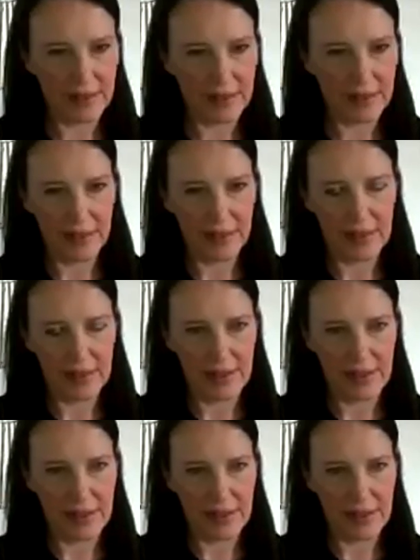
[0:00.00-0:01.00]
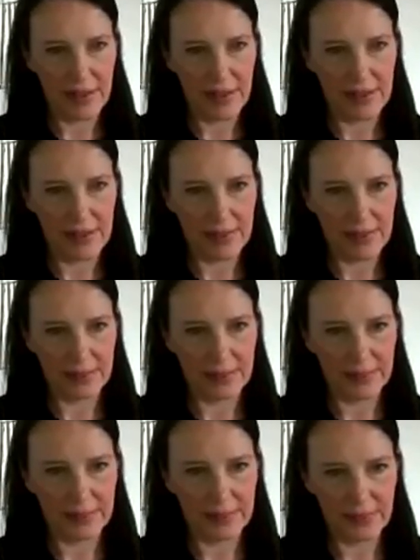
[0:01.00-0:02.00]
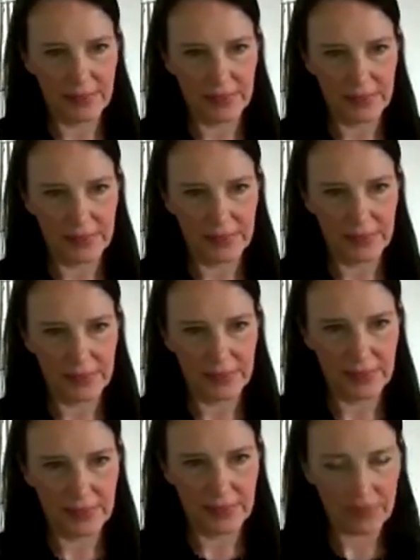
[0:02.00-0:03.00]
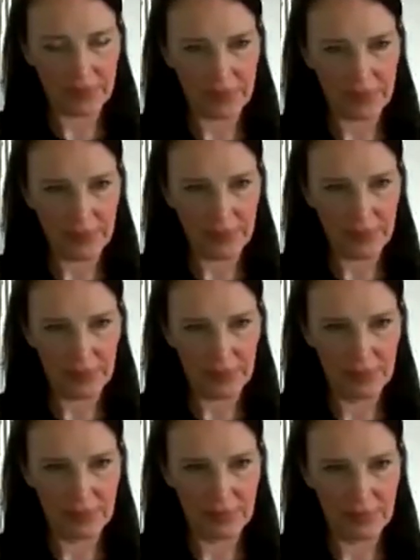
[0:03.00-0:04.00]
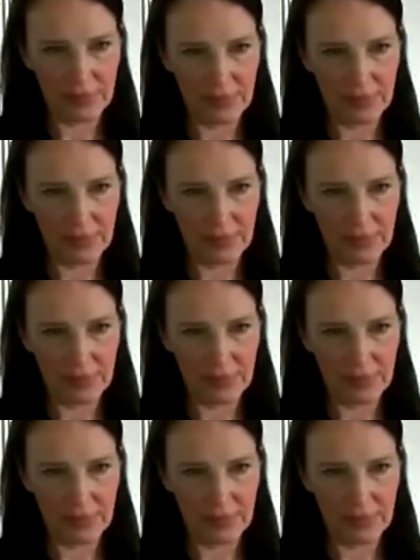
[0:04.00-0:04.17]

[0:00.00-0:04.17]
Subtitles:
No words are spoken by the person on screen.